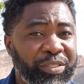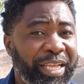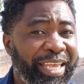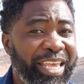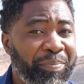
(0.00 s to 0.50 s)
the
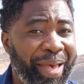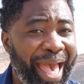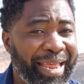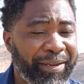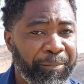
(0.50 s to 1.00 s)

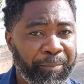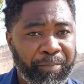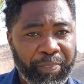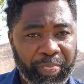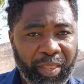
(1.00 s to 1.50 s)
keypad.
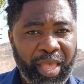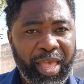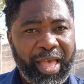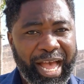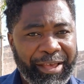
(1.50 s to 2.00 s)

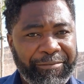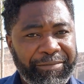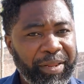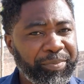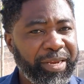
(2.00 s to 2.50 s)
I
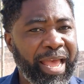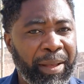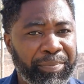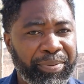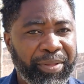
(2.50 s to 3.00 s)
flipped it
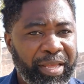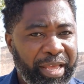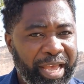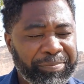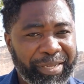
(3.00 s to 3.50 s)
up
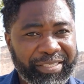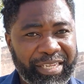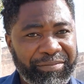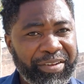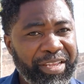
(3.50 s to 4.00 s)
and my
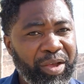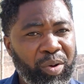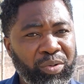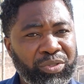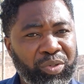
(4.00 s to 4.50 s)

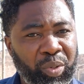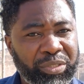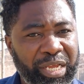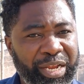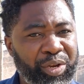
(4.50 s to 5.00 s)
7-year-old
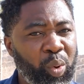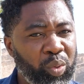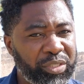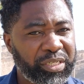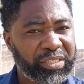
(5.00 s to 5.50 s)
daughter
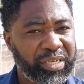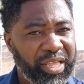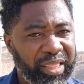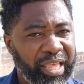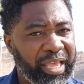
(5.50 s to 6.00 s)
noticed
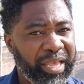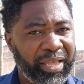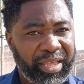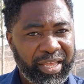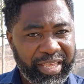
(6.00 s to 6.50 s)
the
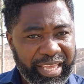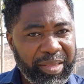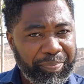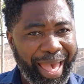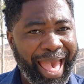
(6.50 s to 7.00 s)

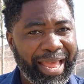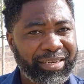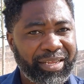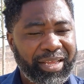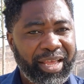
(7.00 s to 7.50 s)
keypad,
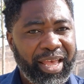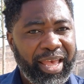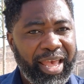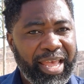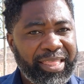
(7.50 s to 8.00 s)

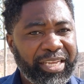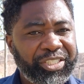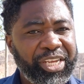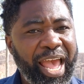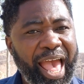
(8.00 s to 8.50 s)
and then
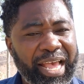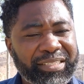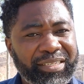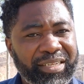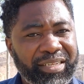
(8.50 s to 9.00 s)
she asked,